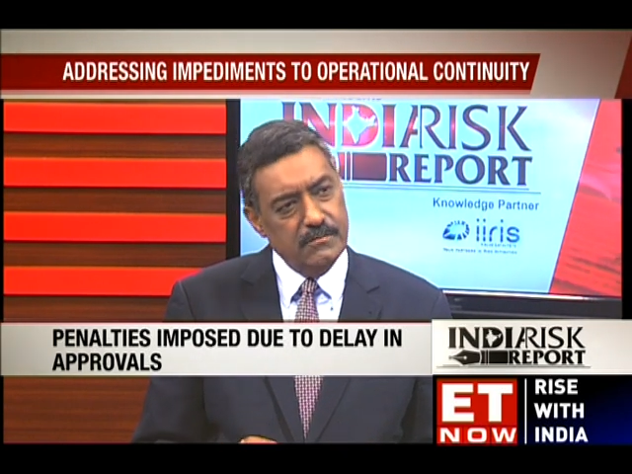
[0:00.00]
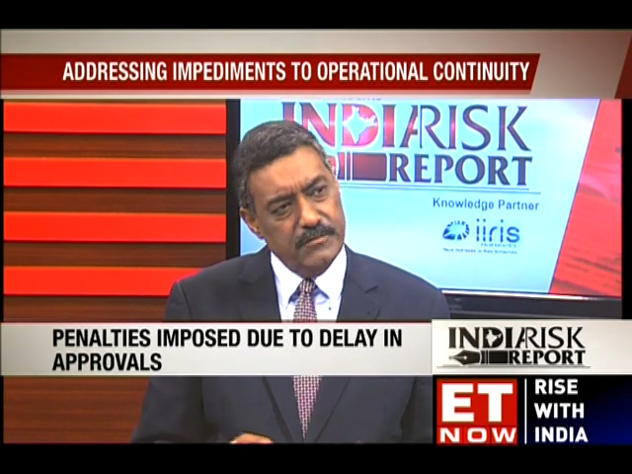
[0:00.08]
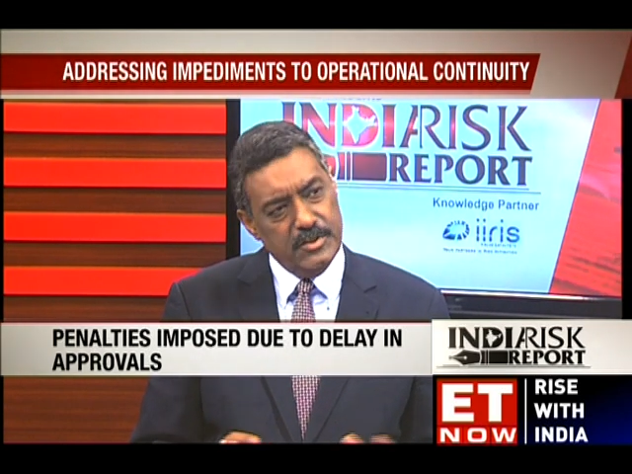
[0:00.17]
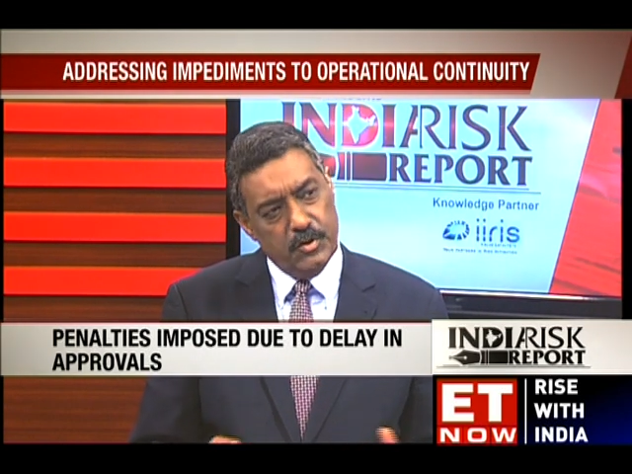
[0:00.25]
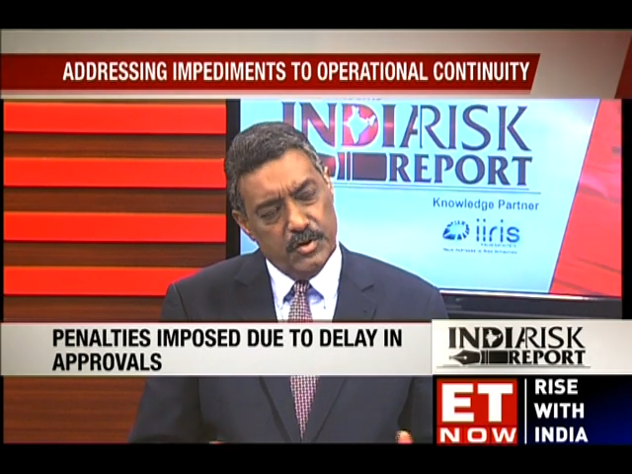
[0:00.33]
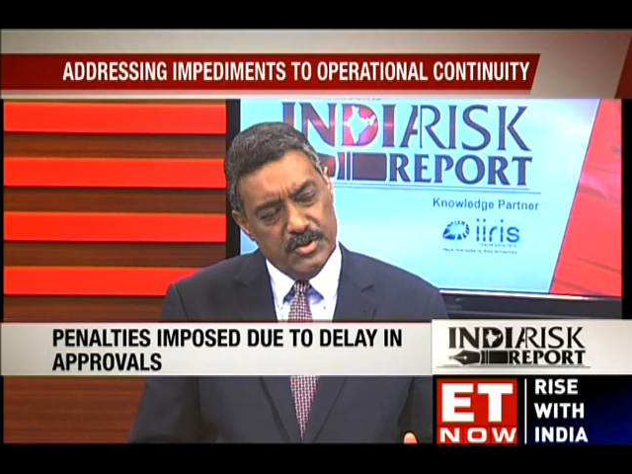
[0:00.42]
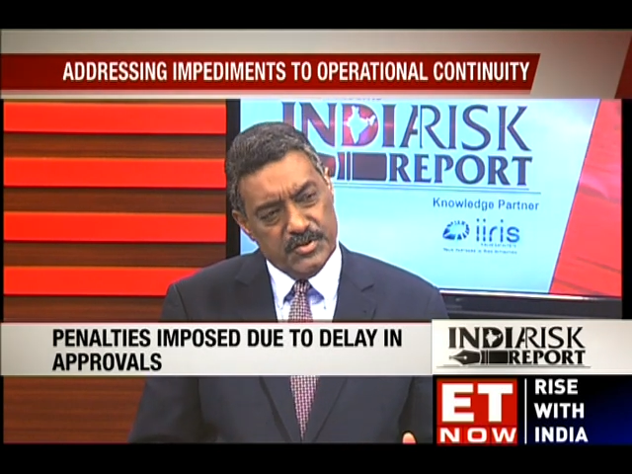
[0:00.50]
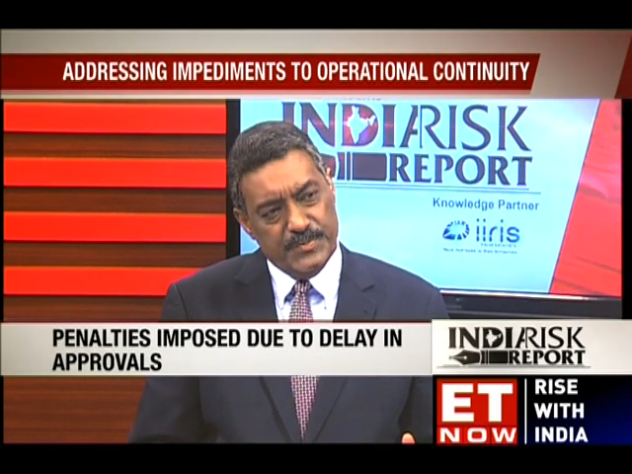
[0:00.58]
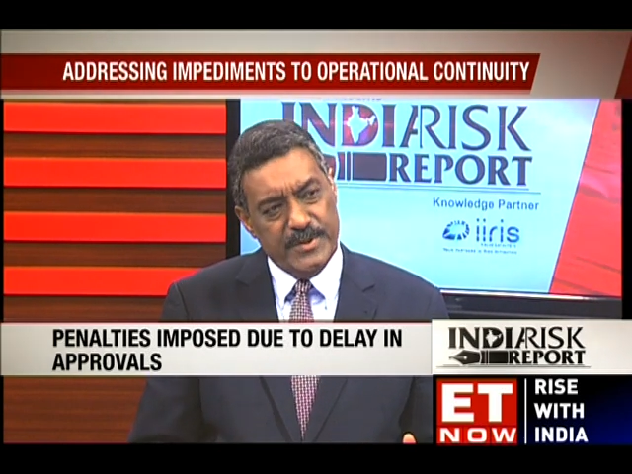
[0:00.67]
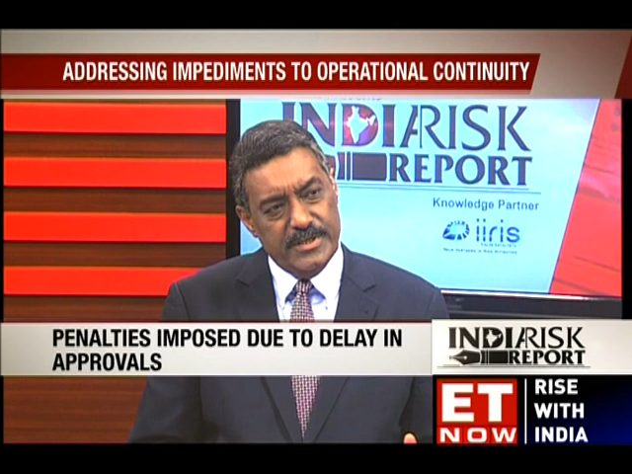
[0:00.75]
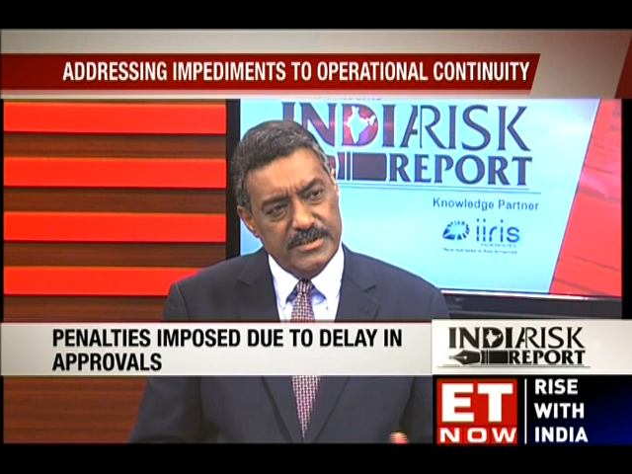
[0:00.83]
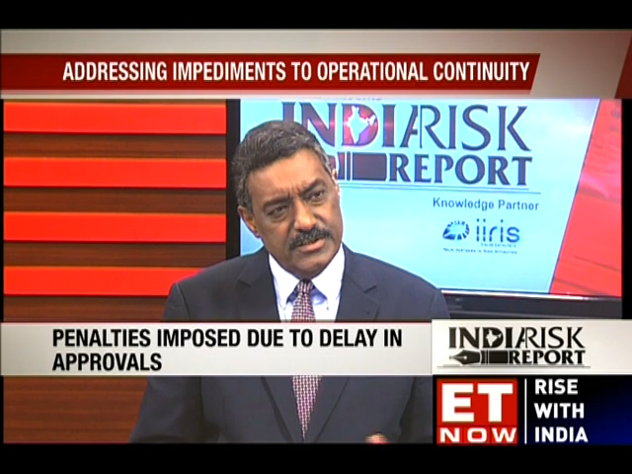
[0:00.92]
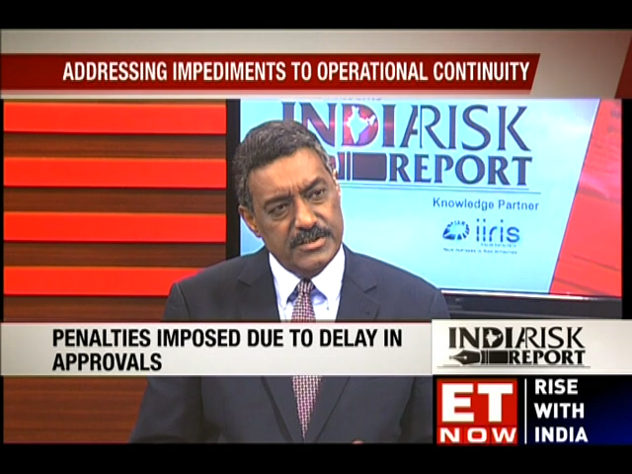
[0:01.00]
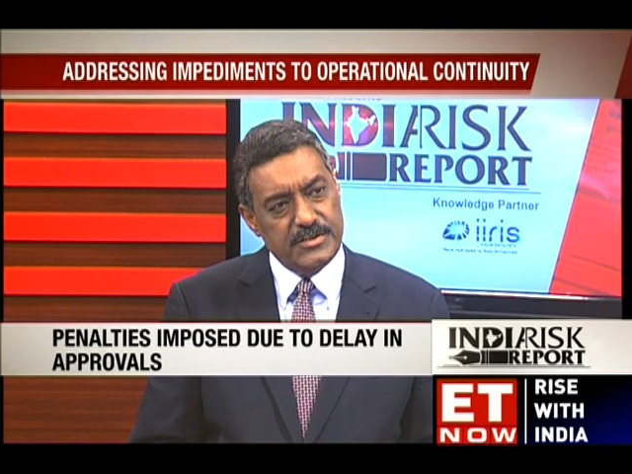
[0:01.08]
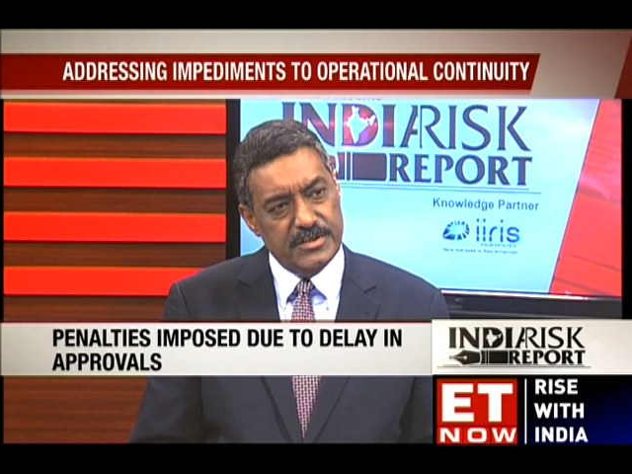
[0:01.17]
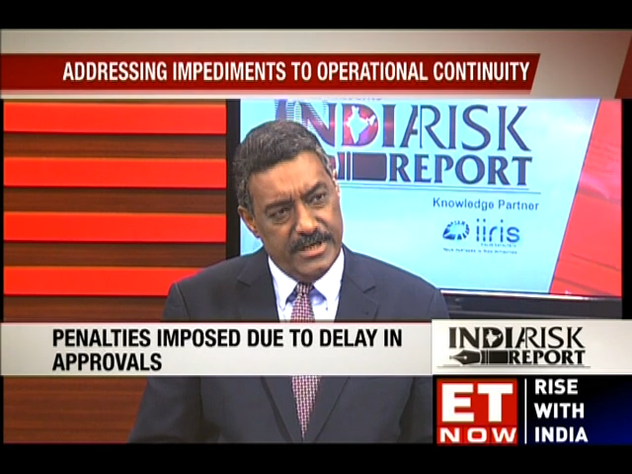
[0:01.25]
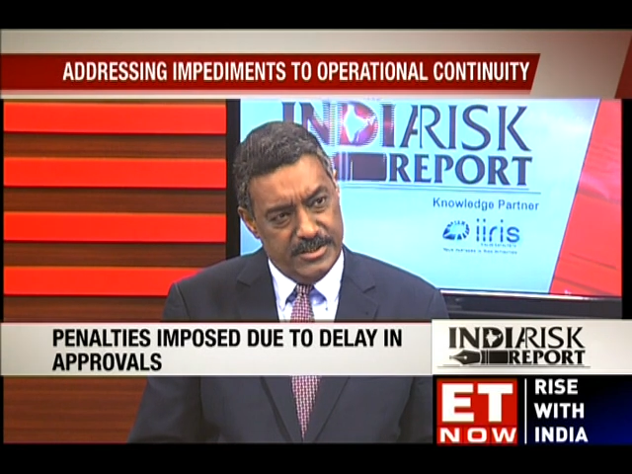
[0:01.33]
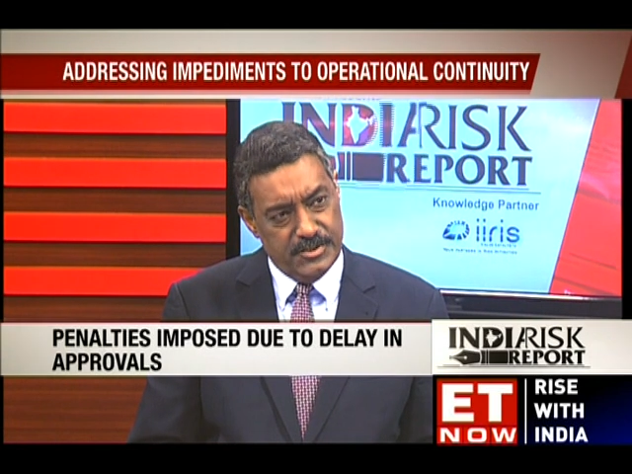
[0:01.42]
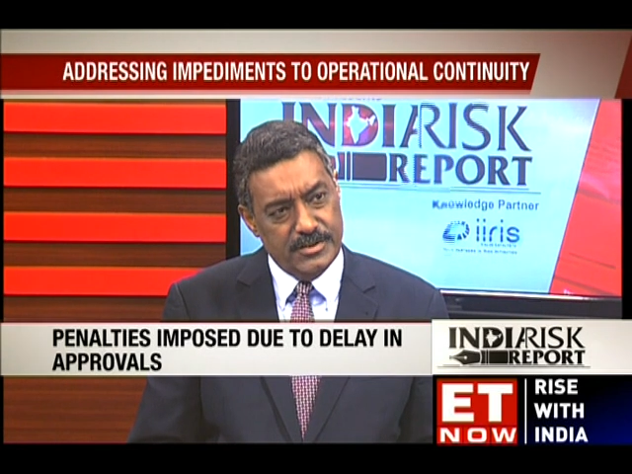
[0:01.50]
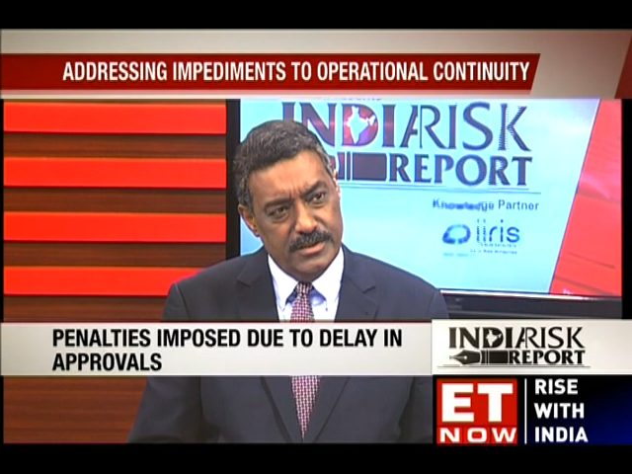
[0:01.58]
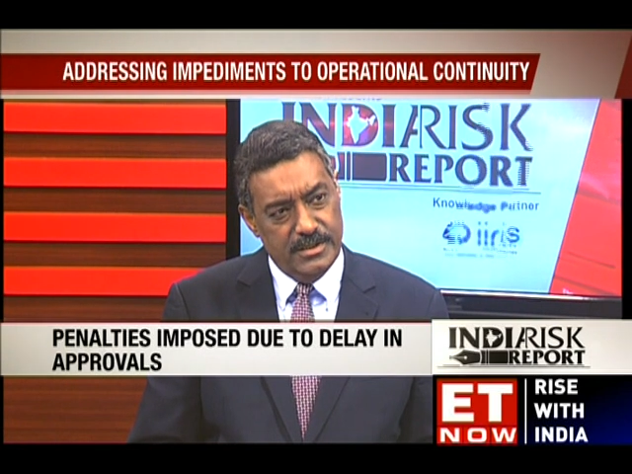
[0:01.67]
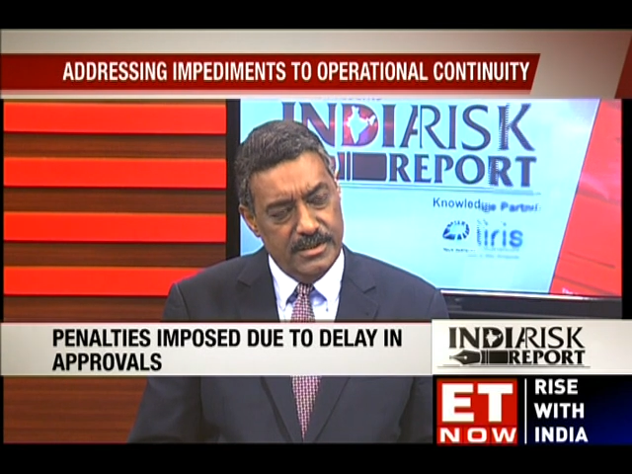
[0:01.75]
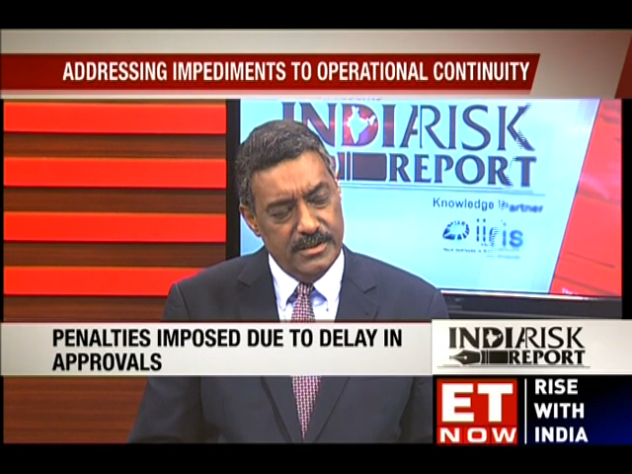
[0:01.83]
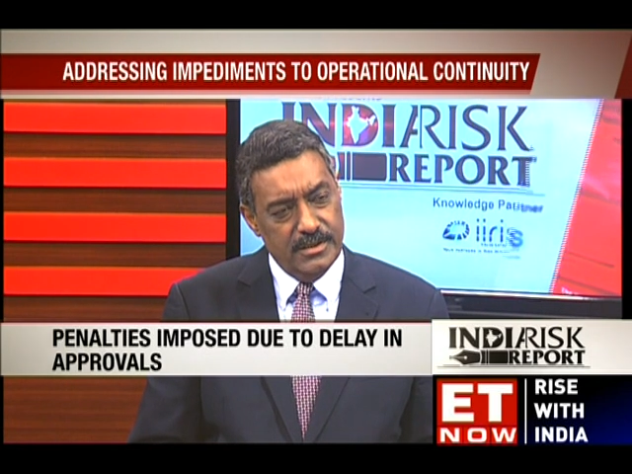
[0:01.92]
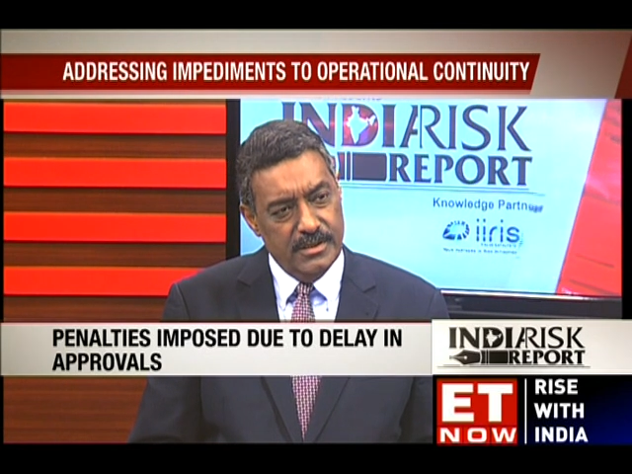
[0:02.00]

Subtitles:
with your experience internationally,